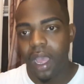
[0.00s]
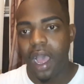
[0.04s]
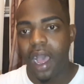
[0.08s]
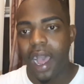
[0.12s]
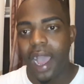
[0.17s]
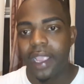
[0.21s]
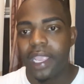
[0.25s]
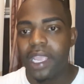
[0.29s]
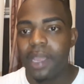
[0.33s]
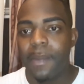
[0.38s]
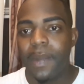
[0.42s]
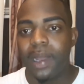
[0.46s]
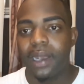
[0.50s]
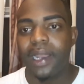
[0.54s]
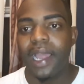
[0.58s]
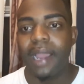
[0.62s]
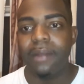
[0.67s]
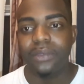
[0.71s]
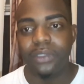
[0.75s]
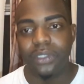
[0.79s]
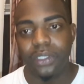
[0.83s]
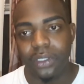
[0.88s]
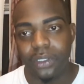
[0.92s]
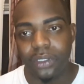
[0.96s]
I'll give my
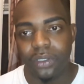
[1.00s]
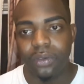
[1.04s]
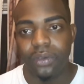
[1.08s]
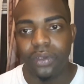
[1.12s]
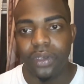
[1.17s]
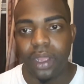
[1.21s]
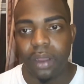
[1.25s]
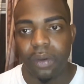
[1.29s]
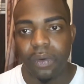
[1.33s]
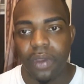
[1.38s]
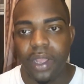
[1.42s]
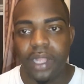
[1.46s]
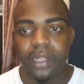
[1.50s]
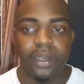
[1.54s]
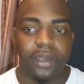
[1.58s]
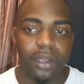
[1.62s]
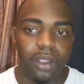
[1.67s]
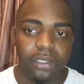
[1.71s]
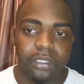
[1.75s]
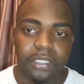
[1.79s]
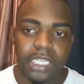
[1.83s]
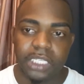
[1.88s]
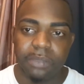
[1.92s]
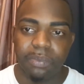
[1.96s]
life to you. You know what?
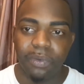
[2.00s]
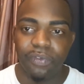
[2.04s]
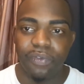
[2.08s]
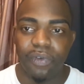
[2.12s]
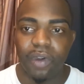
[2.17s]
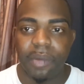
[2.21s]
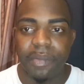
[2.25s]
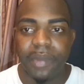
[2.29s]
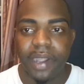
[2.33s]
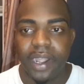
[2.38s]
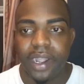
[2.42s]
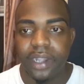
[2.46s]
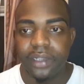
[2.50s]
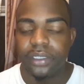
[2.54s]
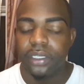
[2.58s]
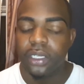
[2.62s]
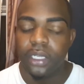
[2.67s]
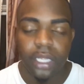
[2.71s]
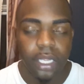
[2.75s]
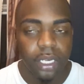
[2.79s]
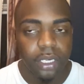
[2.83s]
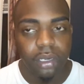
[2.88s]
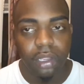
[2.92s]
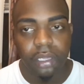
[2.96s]
No sex before marriage.
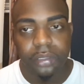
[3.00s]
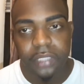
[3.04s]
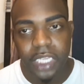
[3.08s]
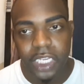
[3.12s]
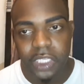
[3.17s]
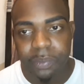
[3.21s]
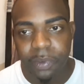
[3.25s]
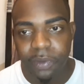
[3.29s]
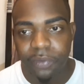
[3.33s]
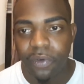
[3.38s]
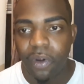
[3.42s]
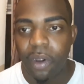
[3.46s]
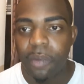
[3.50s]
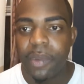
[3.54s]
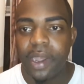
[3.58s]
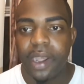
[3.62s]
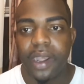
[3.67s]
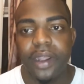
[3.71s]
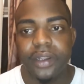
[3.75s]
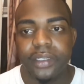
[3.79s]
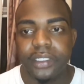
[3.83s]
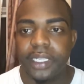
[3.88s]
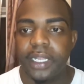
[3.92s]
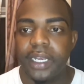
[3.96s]
No sex before
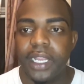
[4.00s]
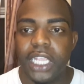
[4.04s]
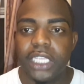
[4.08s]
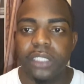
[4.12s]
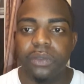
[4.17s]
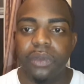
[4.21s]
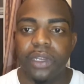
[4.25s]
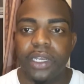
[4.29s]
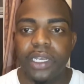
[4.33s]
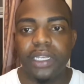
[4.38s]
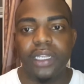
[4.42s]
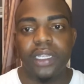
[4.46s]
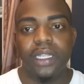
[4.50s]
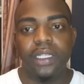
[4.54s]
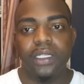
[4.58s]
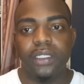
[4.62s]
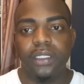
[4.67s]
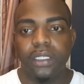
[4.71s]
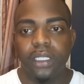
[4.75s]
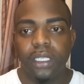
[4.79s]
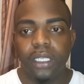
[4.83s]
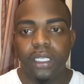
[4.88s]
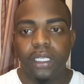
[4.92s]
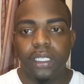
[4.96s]
marriage. It is what it
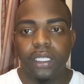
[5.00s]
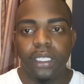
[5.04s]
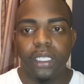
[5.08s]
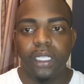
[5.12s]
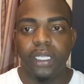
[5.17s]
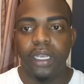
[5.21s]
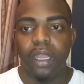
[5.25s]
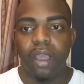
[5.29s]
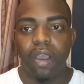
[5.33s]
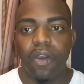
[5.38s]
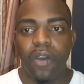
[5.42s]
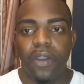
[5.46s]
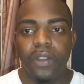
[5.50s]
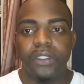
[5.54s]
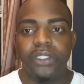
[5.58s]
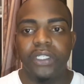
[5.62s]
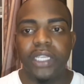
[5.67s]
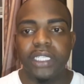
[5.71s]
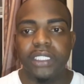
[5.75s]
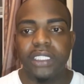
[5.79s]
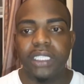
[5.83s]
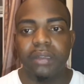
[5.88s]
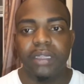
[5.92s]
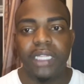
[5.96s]
is. You know, it's
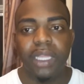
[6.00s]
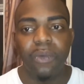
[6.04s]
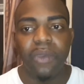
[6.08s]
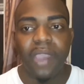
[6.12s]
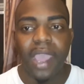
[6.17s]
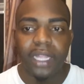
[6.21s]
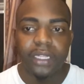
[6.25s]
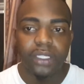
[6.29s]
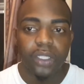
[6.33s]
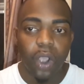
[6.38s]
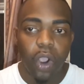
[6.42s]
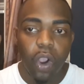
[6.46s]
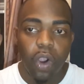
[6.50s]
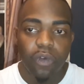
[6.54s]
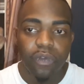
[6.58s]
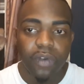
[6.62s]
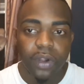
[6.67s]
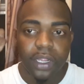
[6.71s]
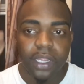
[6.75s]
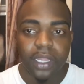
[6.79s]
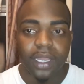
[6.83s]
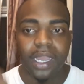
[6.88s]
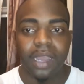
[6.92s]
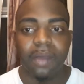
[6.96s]
just something we have to
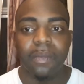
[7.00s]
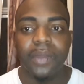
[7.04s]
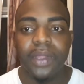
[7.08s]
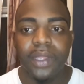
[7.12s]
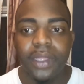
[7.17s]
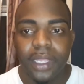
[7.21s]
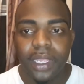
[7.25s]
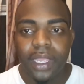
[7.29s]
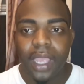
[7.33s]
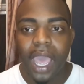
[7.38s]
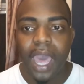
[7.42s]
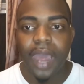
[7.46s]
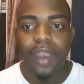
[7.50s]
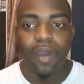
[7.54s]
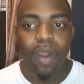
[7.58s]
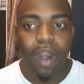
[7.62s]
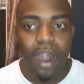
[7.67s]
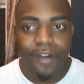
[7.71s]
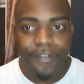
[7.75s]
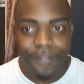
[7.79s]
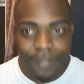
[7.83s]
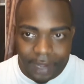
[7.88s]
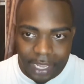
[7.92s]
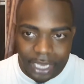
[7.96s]
overcome. I know
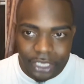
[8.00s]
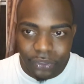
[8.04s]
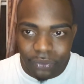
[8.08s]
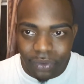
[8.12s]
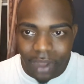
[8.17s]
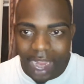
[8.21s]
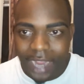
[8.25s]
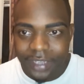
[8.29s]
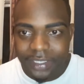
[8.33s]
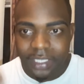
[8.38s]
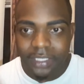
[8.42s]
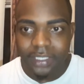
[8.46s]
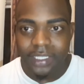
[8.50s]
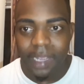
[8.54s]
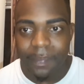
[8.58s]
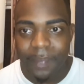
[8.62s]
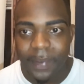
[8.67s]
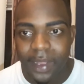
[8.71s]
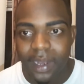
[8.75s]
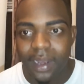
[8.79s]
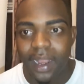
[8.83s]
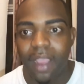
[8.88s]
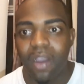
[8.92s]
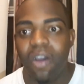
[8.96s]
our flesh rises up
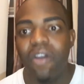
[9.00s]
and you're like,